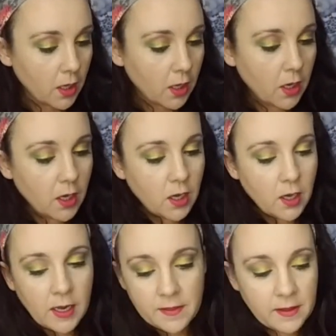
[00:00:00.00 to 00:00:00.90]

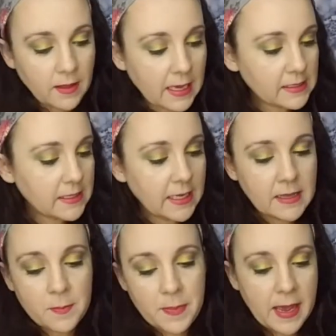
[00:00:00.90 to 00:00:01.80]
Uh, and the last thing
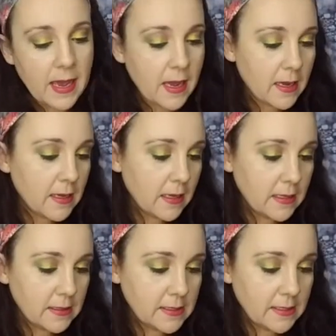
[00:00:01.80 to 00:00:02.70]
in the bag
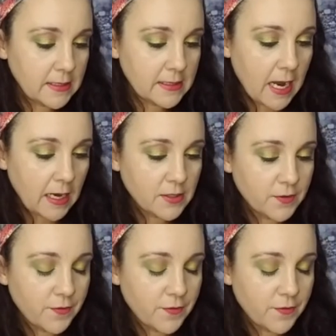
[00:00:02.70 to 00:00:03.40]
is this Dr.